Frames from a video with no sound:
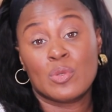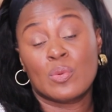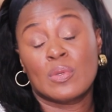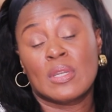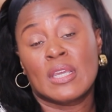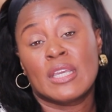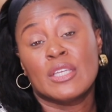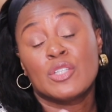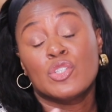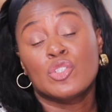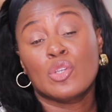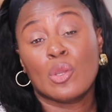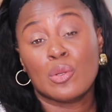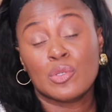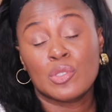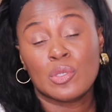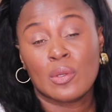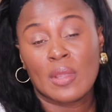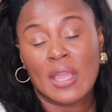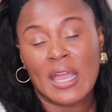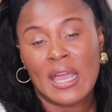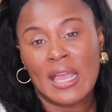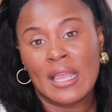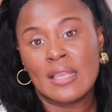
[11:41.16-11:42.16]
when I showed
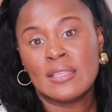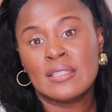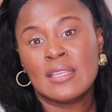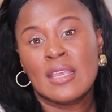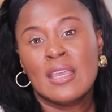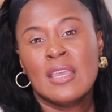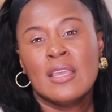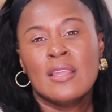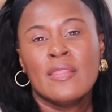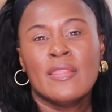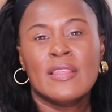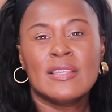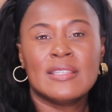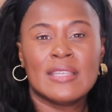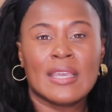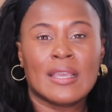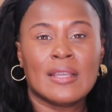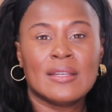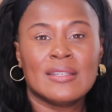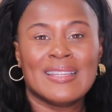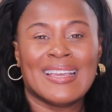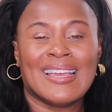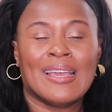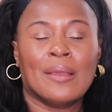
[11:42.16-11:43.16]
you guys. The
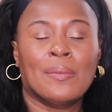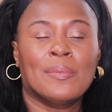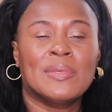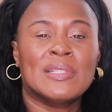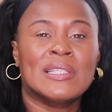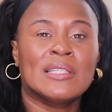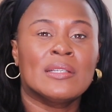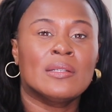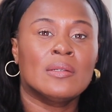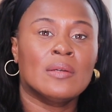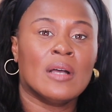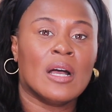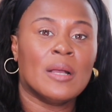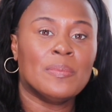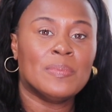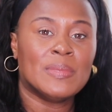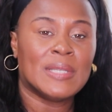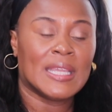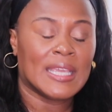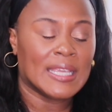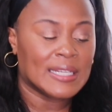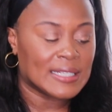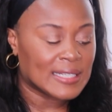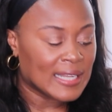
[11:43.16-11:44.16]
second time was a little
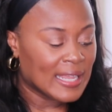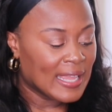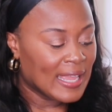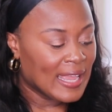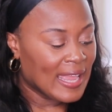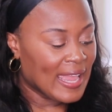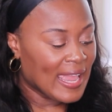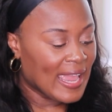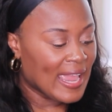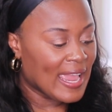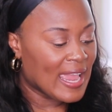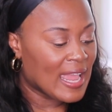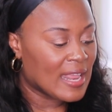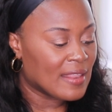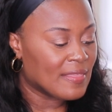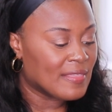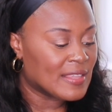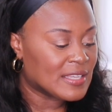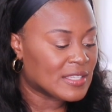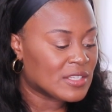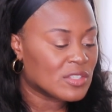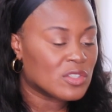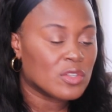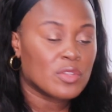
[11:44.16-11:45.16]
update. And
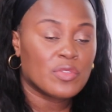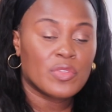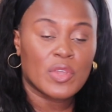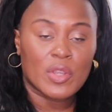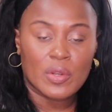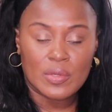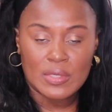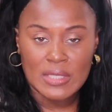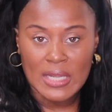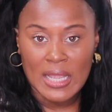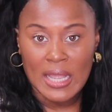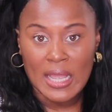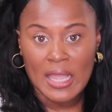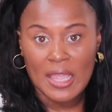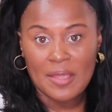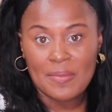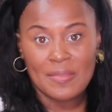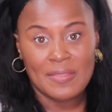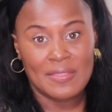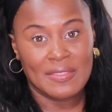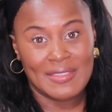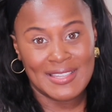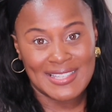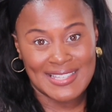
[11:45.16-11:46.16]
this is the third
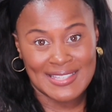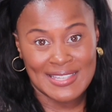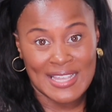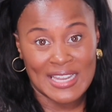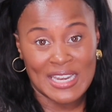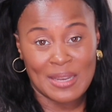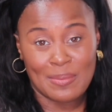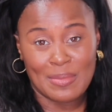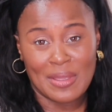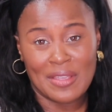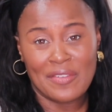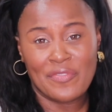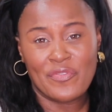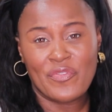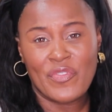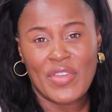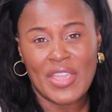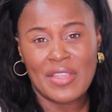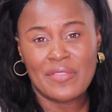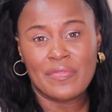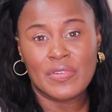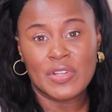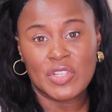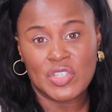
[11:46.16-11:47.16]
time. This is not in my
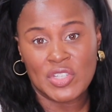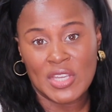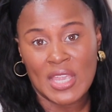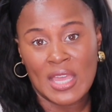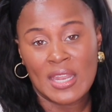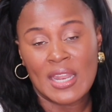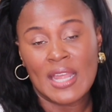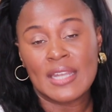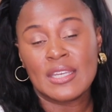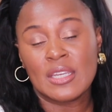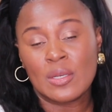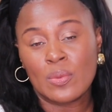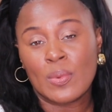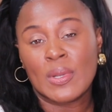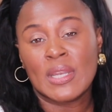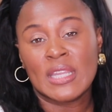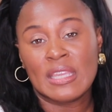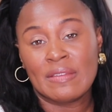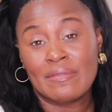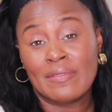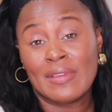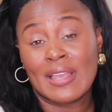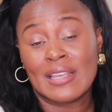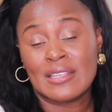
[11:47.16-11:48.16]
favorites yet. I did want to
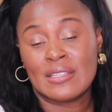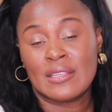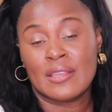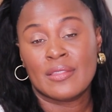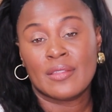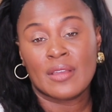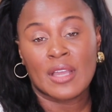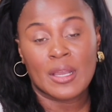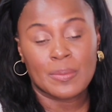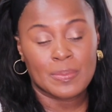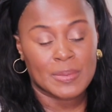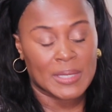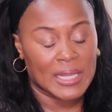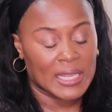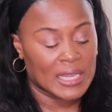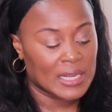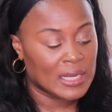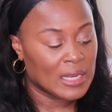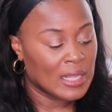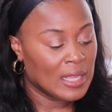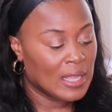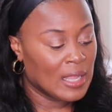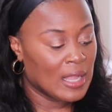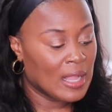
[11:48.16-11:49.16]
give you guys another
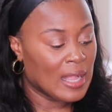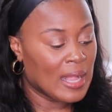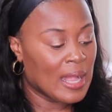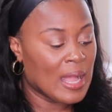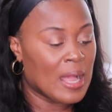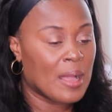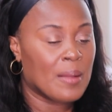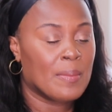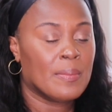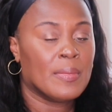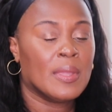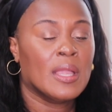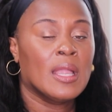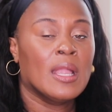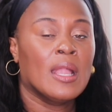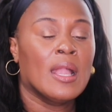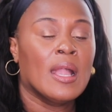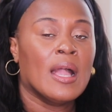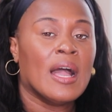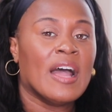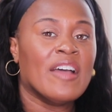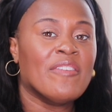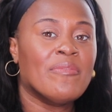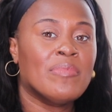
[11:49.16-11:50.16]
update.
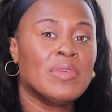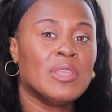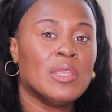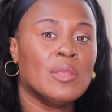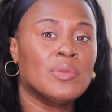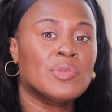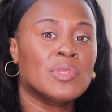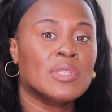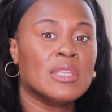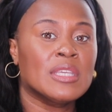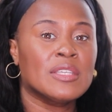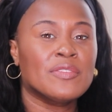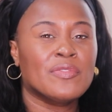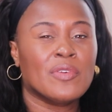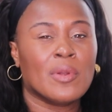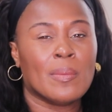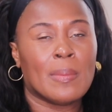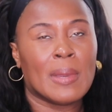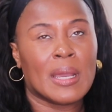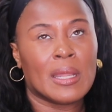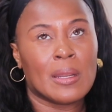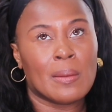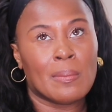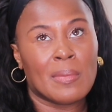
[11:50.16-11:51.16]
I've been using this for
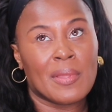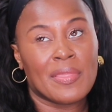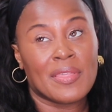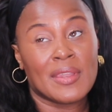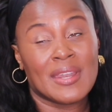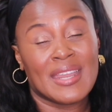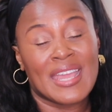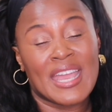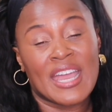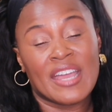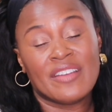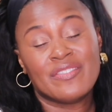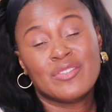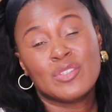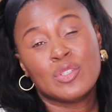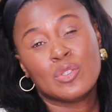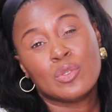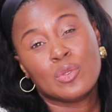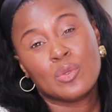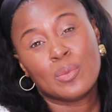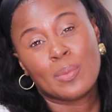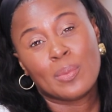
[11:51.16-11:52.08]
about a month and a half, 2